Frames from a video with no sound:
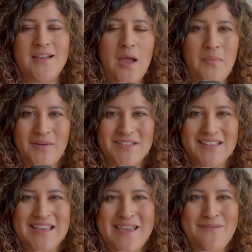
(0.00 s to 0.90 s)
about to
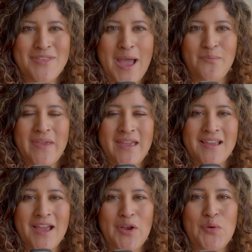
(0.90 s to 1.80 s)
leave that
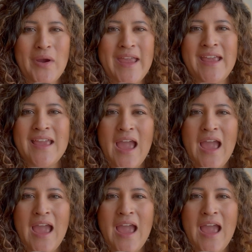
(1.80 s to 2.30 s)
big gray